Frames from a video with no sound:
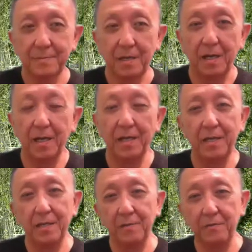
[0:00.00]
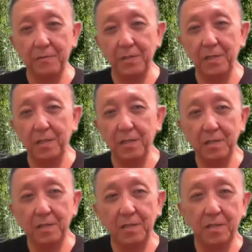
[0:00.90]
Hi everybody,
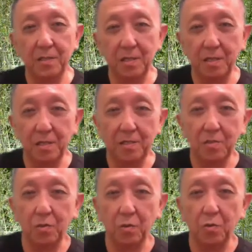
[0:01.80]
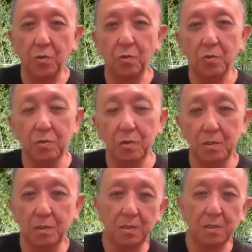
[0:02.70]
this is To
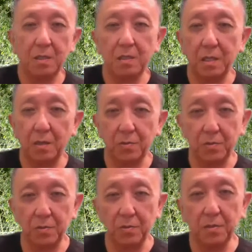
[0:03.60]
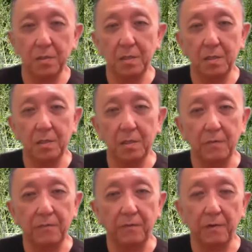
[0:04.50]
Yao Sun
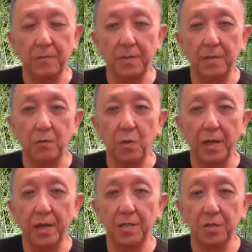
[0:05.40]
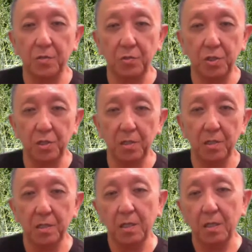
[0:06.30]
from the YSQG,
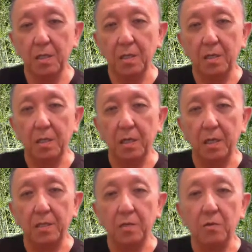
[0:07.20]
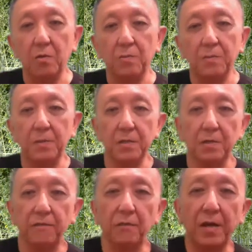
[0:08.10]
and the whole purpose
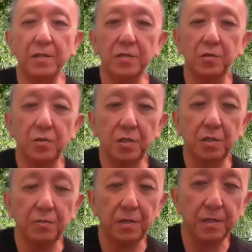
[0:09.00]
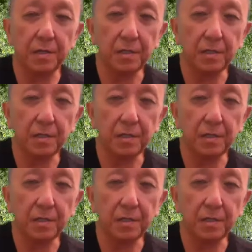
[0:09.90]
of YSQG